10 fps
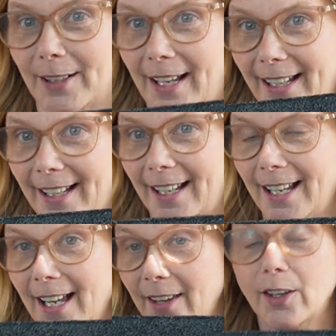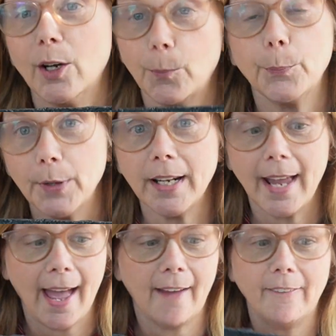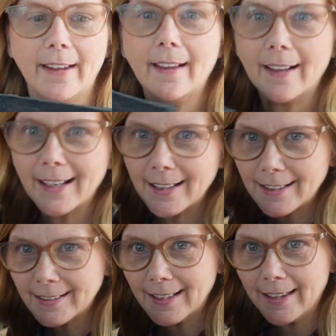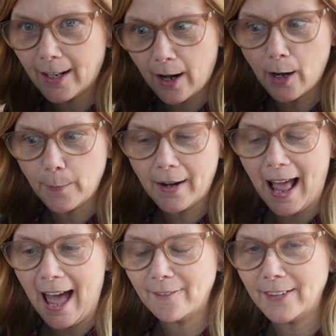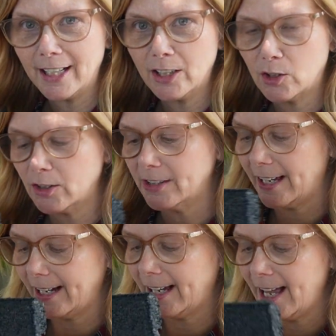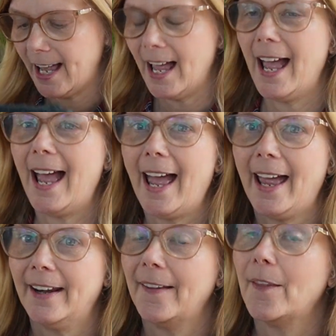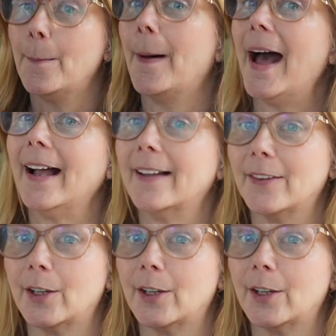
like. They're pretty heavy. Like you can see, they are about a ½ an inch thick, and the back of